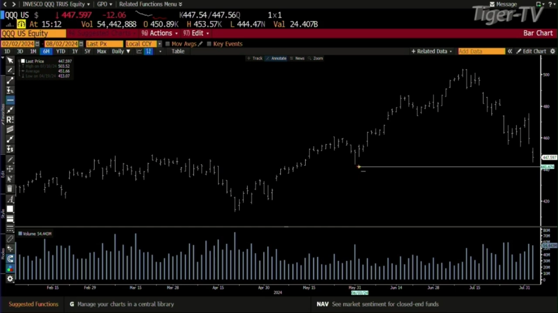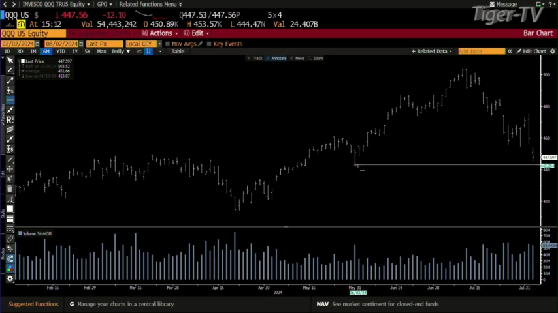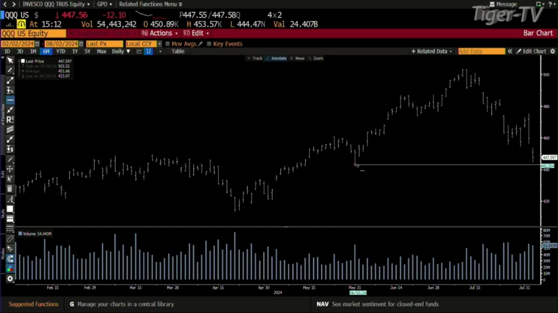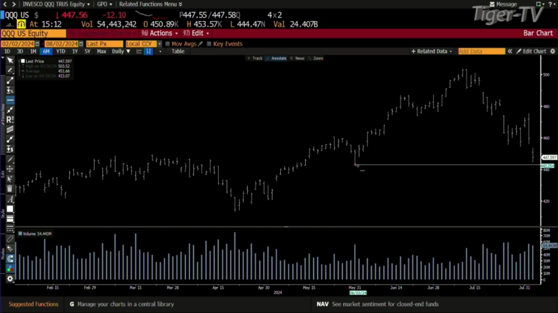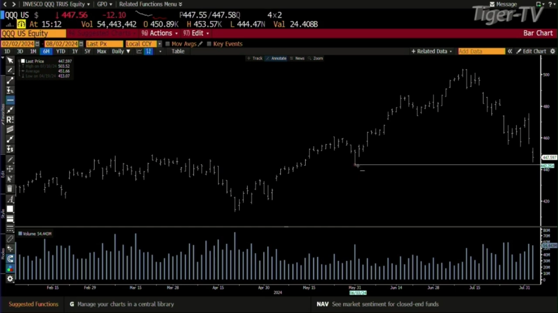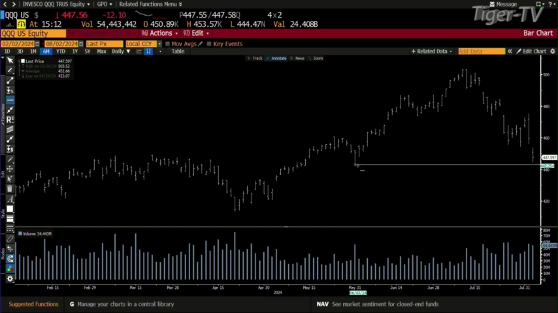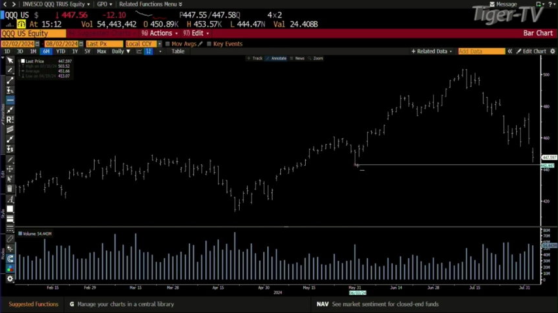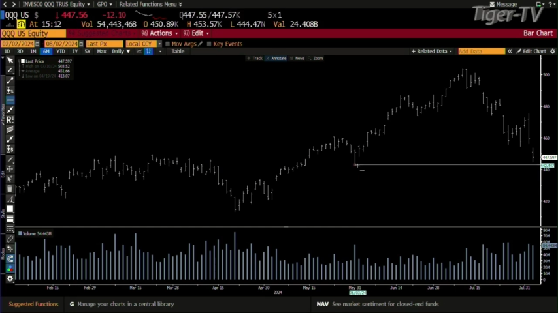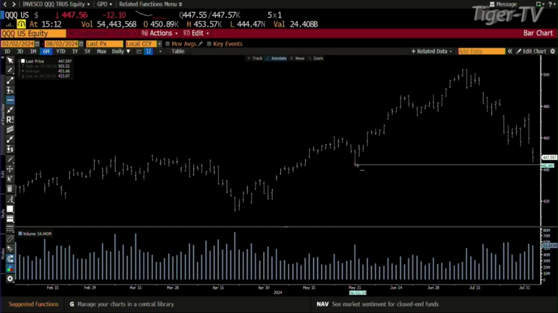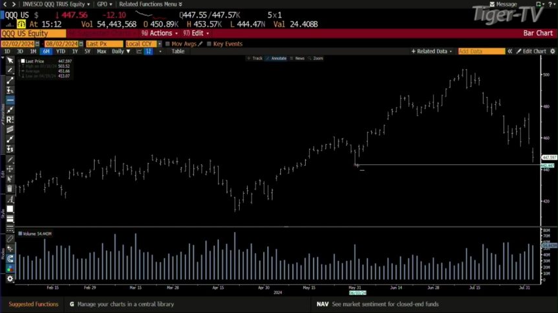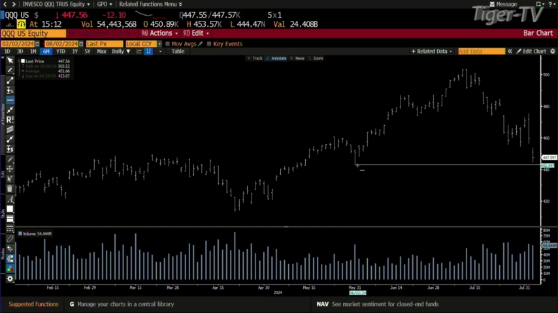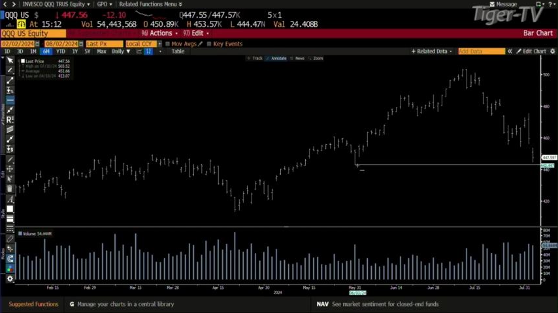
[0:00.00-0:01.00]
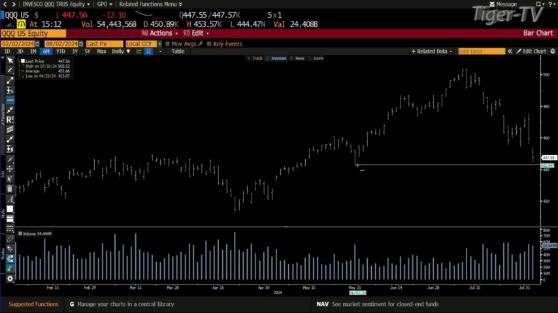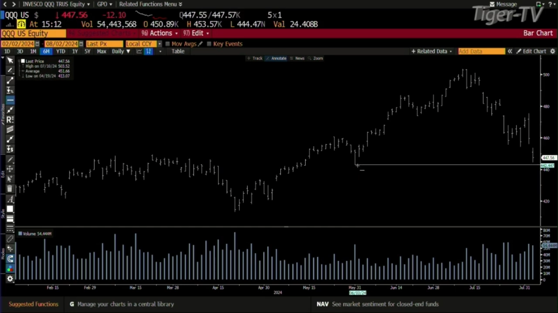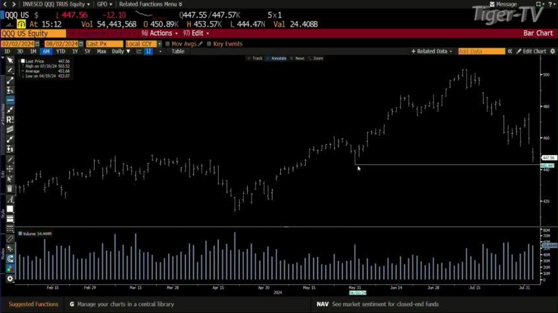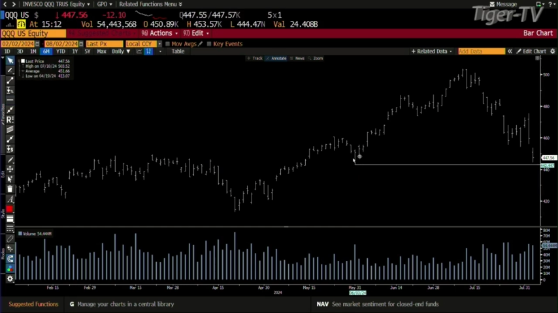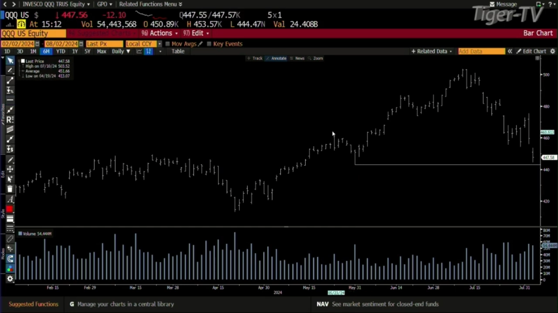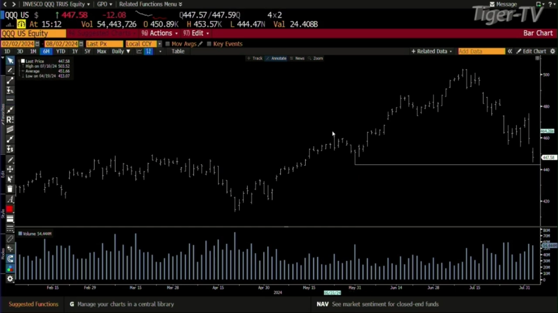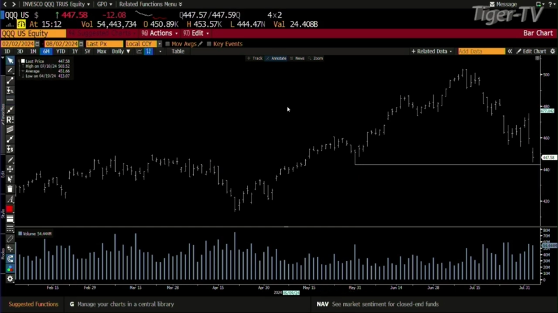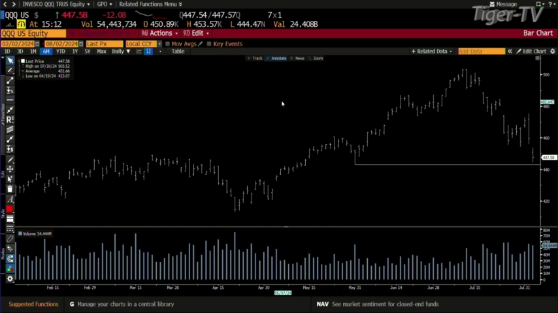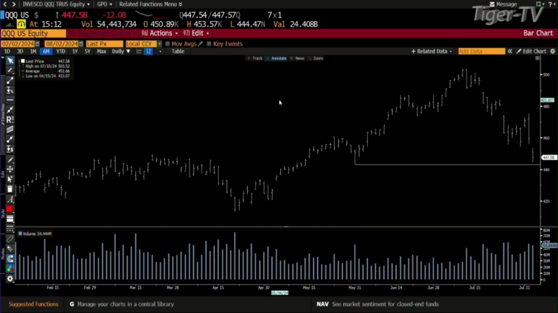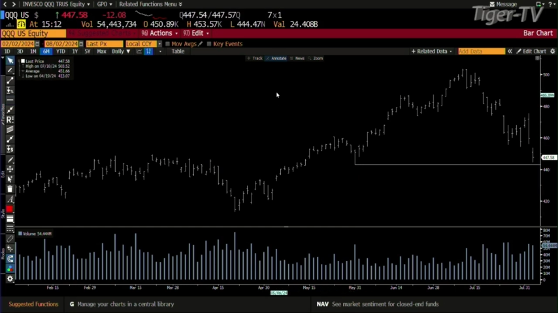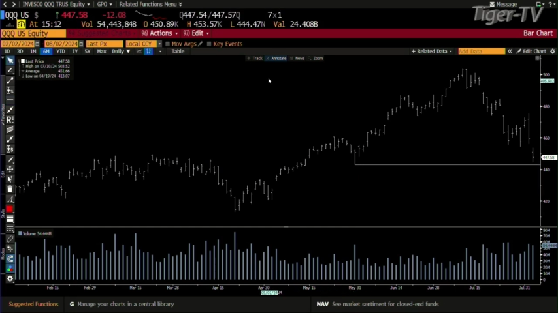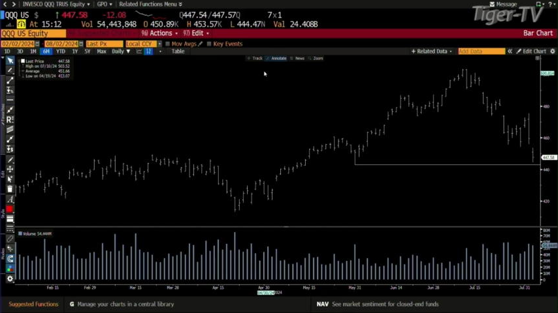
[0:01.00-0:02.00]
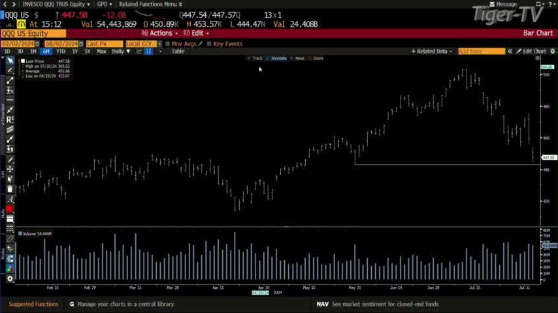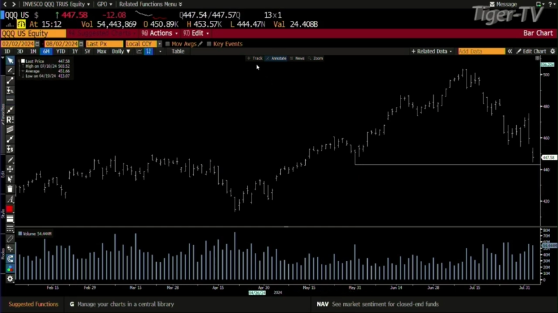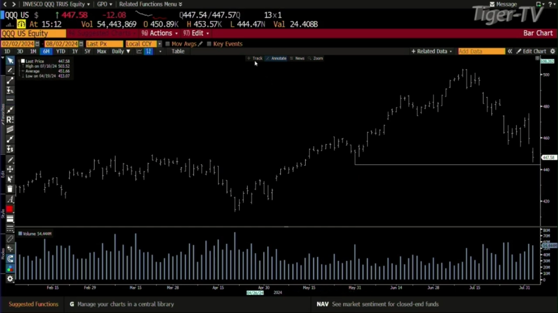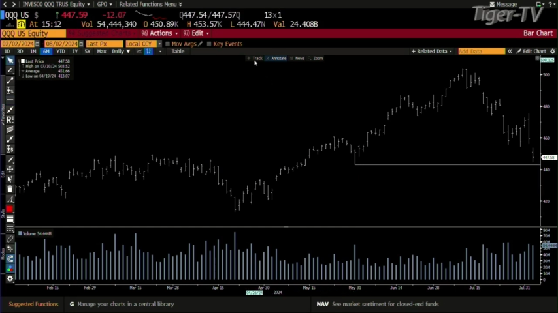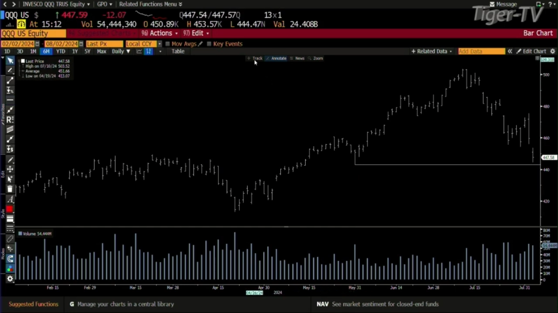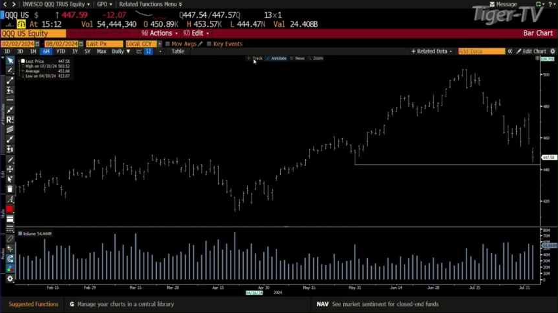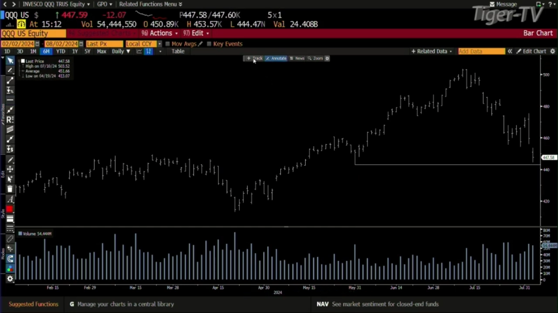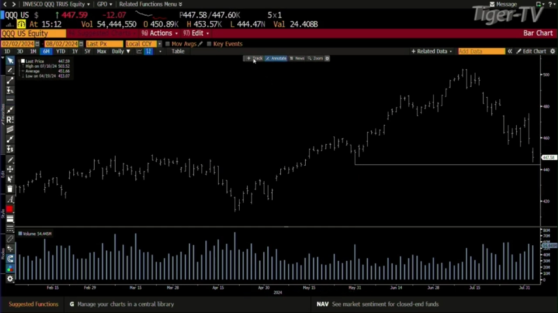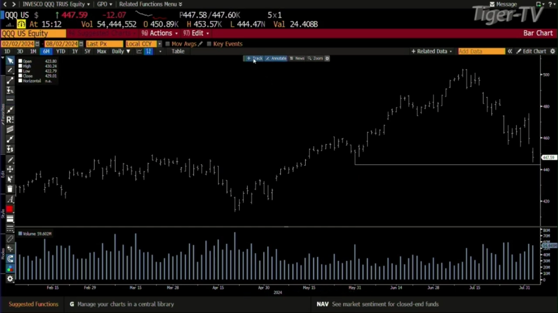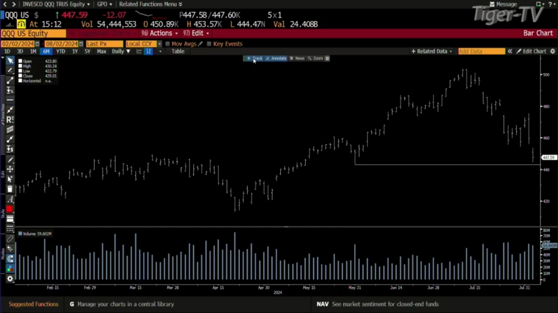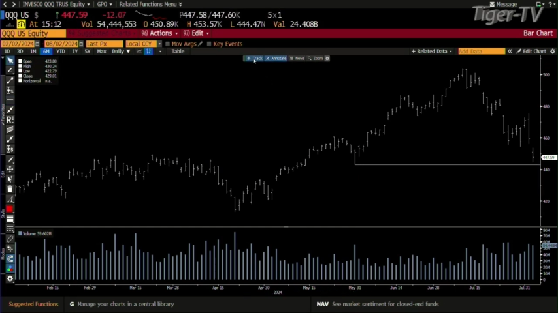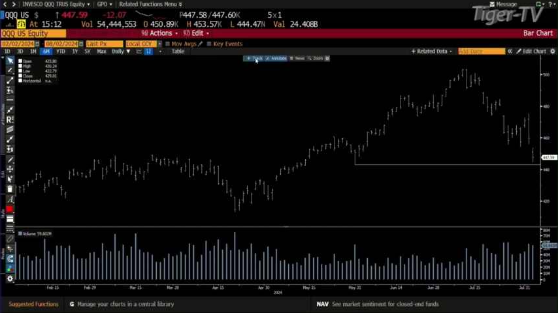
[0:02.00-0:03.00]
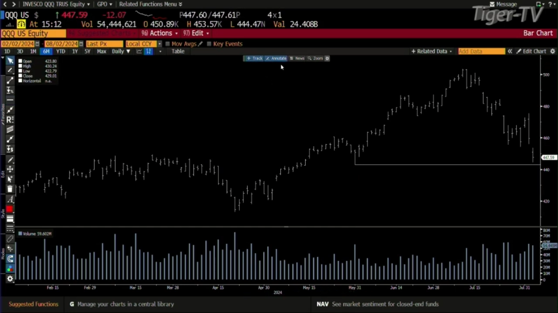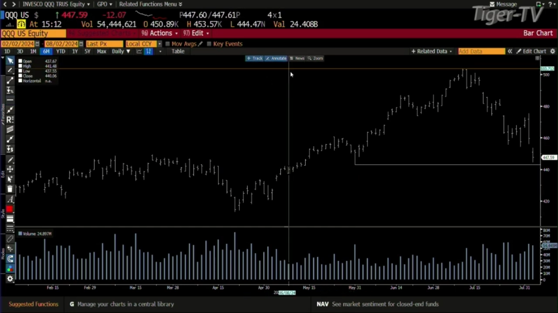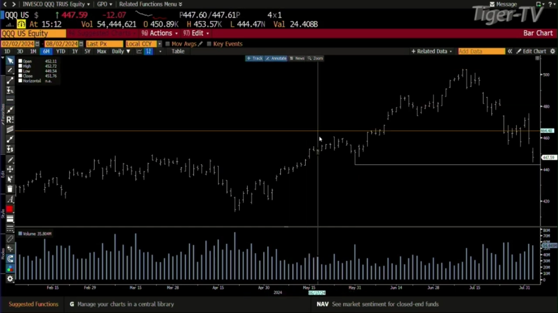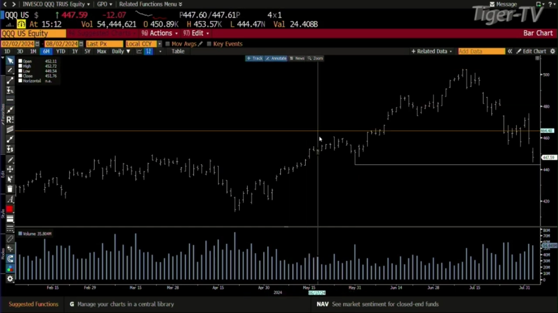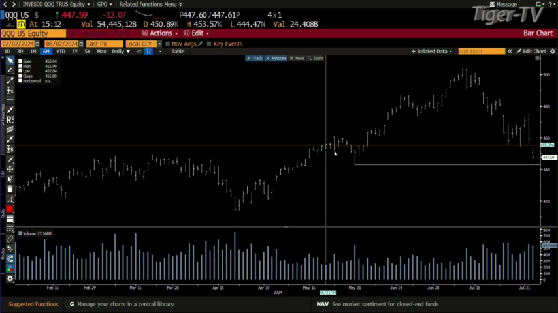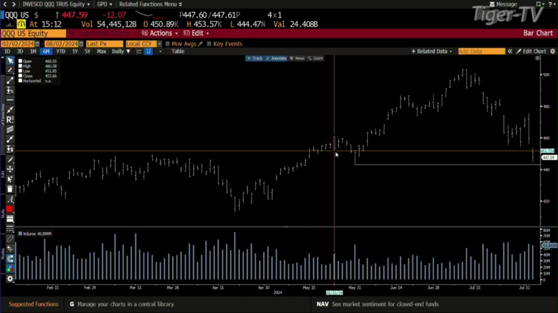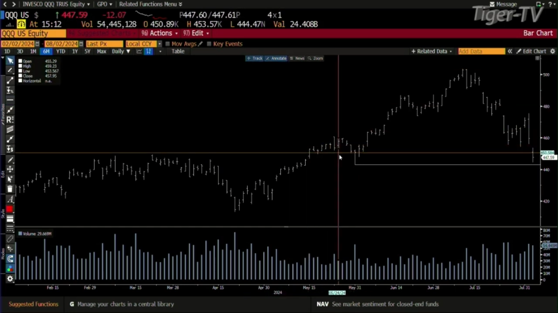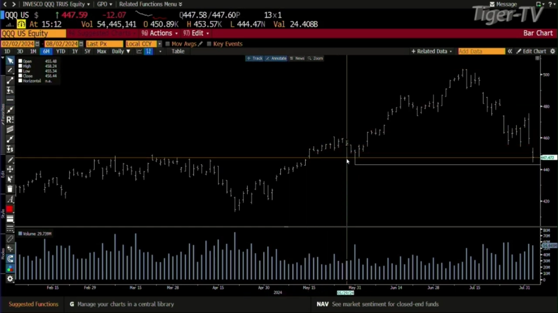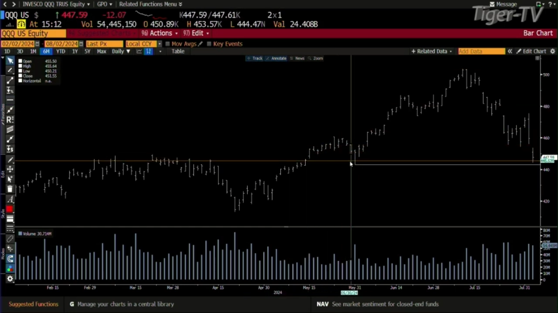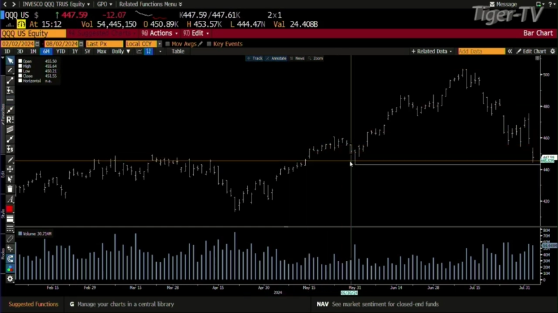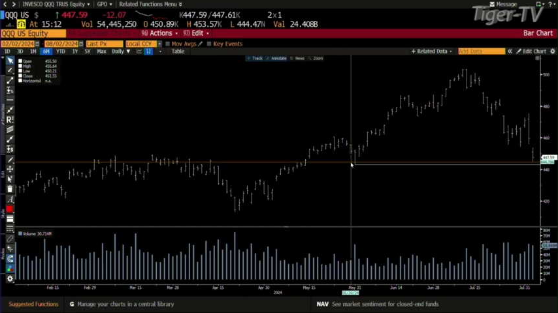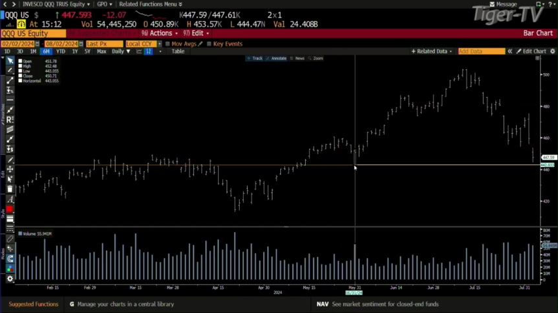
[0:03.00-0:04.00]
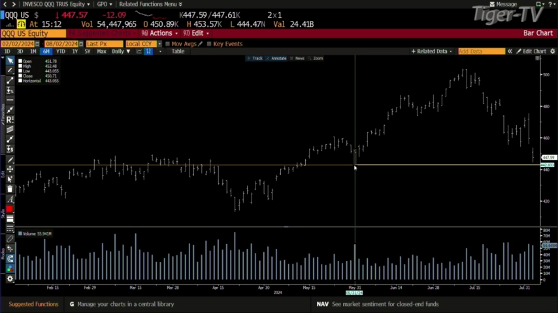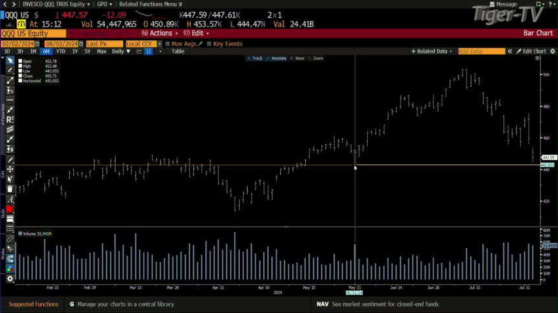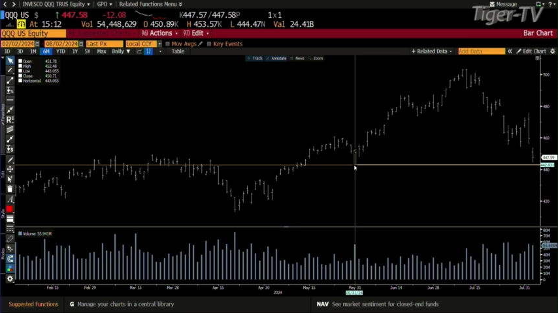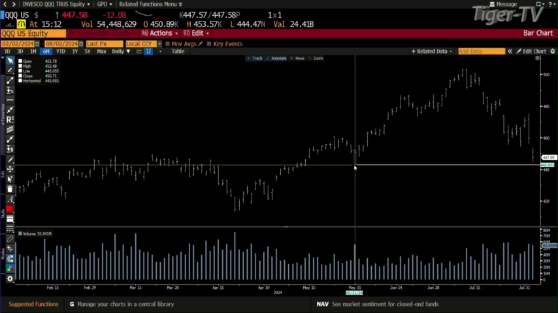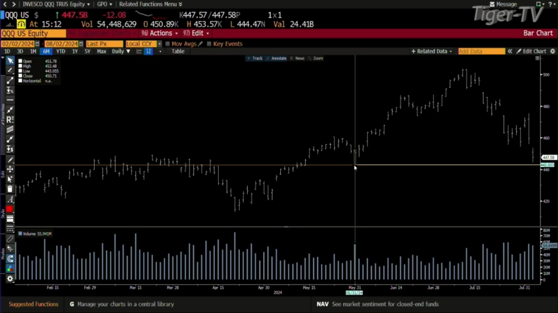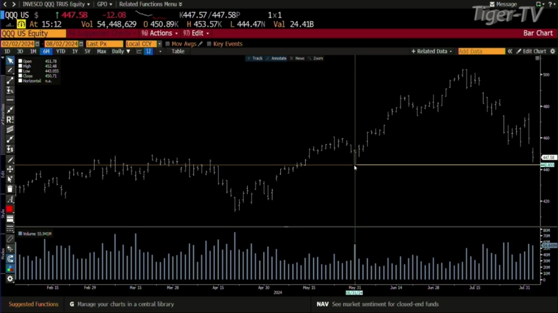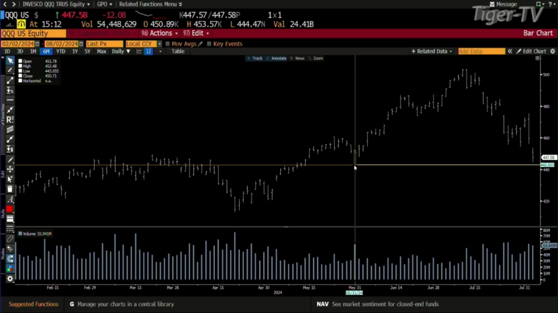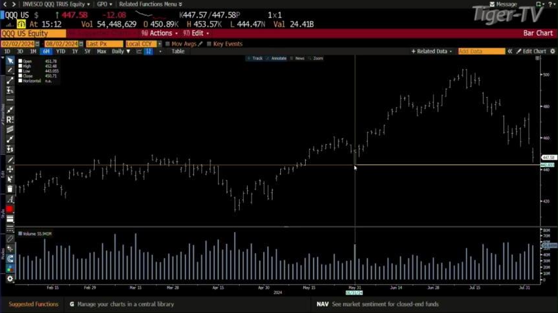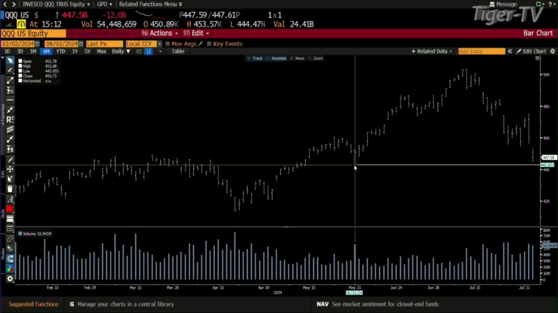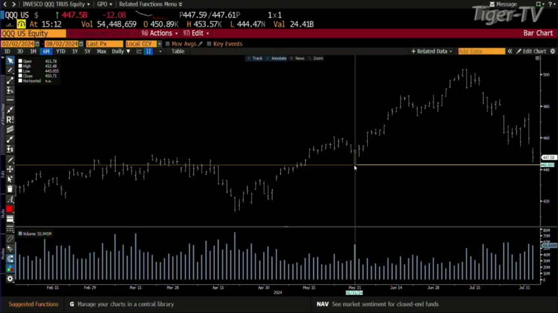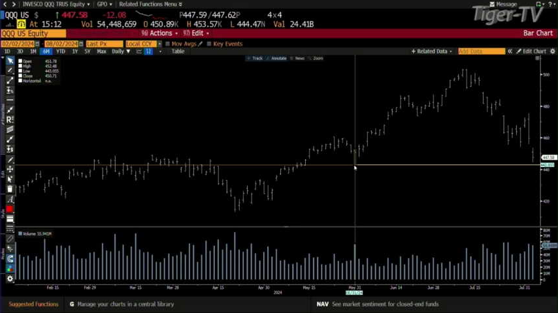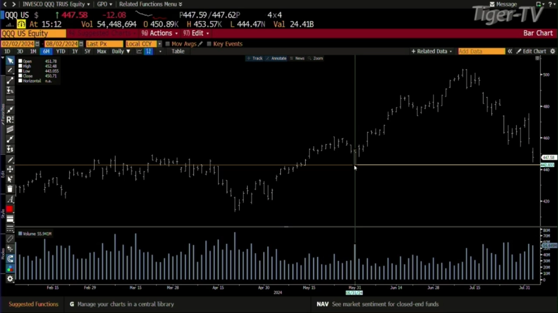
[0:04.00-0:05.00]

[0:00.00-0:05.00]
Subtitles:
[unreadable: no face in view]